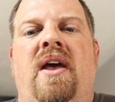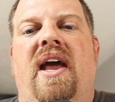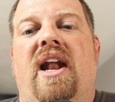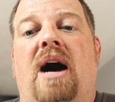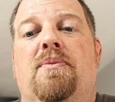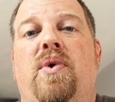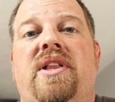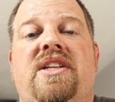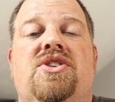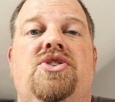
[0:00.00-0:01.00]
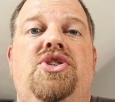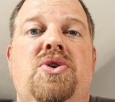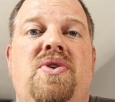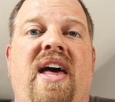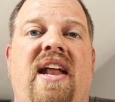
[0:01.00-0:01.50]
And I'm willing to
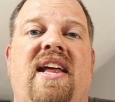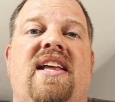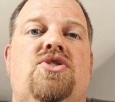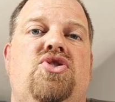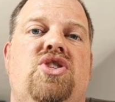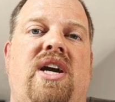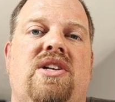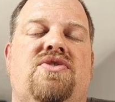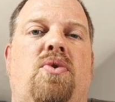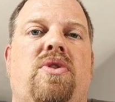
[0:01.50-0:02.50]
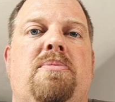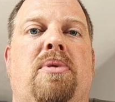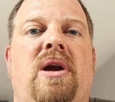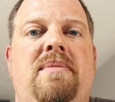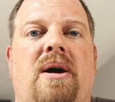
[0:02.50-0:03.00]
do that in exchange for the
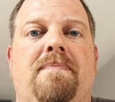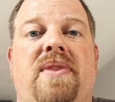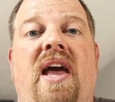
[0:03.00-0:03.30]
premium.